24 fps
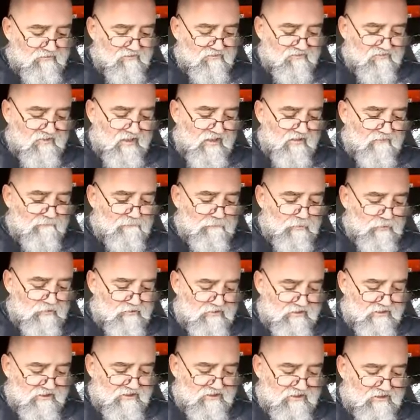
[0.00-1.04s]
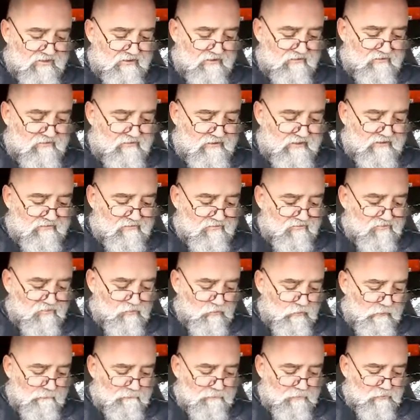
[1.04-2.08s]
the son of perdition, that the
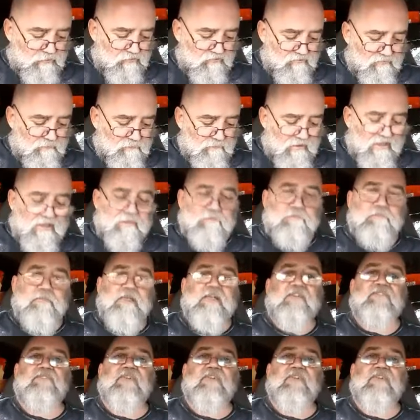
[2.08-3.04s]
scriptures might be